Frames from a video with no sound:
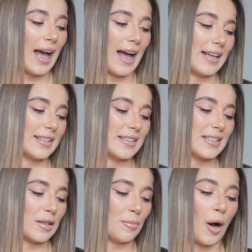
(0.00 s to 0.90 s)
and
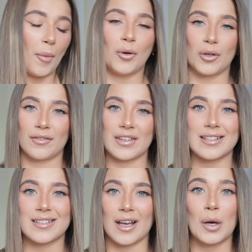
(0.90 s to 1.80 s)
pop all of
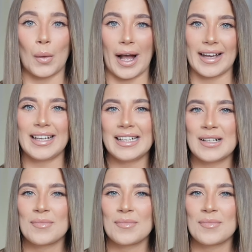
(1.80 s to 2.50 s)
this away.